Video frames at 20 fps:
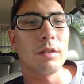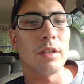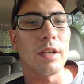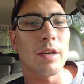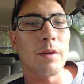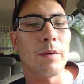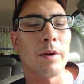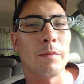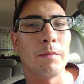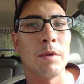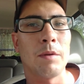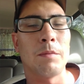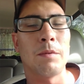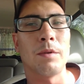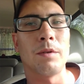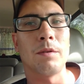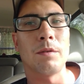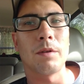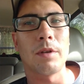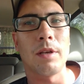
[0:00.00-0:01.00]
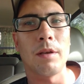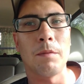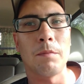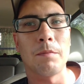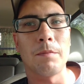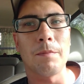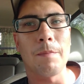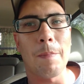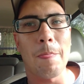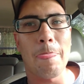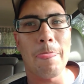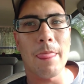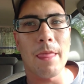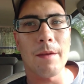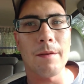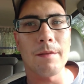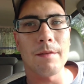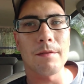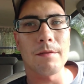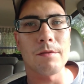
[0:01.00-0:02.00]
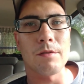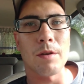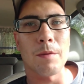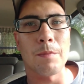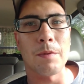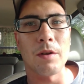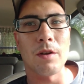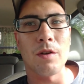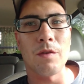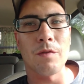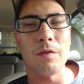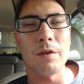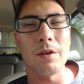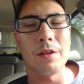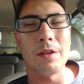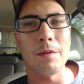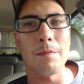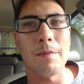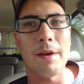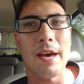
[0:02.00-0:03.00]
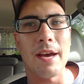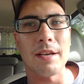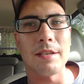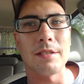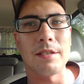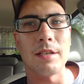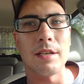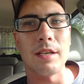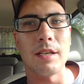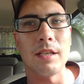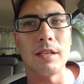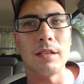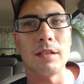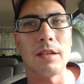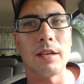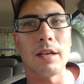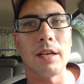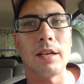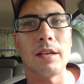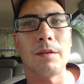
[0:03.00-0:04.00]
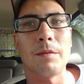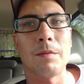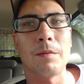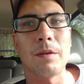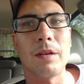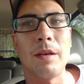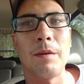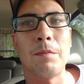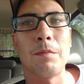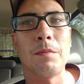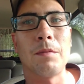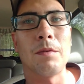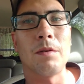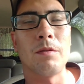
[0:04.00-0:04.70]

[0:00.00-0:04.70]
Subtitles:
That way people don't keep tripping over it in the back seat, and I gotta keep